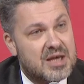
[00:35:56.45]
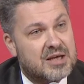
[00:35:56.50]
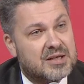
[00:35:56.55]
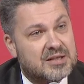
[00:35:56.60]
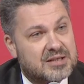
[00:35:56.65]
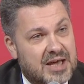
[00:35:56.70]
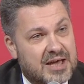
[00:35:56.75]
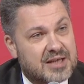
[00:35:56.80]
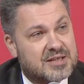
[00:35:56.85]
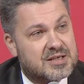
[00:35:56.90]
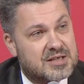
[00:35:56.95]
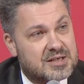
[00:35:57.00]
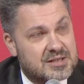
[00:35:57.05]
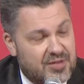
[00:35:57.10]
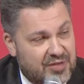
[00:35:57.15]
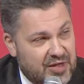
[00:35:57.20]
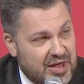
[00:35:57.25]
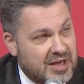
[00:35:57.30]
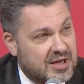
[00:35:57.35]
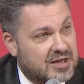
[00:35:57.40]
that
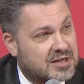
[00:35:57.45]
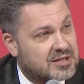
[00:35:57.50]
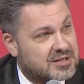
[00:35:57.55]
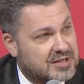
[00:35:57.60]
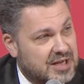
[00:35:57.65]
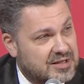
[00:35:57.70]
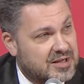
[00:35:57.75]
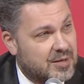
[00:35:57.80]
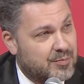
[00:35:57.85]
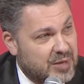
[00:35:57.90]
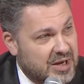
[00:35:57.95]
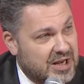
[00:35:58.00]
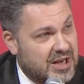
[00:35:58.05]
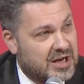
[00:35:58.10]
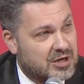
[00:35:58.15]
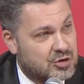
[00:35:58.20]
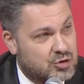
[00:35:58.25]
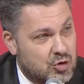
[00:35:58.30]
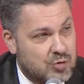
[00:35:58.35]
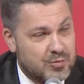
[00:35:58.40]
think that the pillar
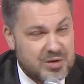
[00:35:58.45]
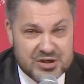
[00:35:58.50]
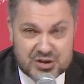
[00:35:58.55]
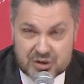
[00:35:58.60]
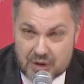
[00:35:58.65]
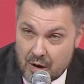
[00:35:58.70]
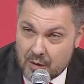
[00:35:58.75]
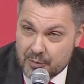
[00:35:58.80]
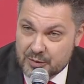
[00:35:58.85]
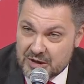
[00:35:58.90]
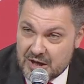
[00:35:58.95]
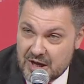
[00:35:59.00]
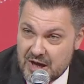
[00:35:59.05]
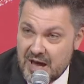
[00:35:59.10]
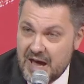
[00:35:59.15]
should be stopped.